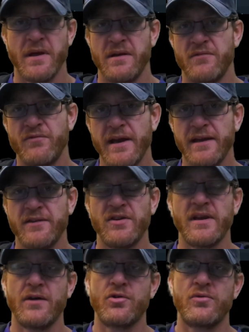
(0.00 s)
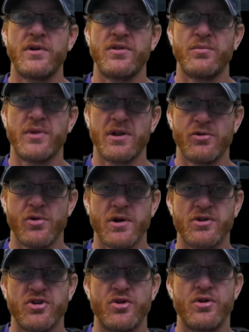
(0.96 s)
in the racing algorithm and the
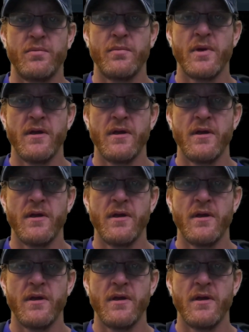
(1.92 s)
long-term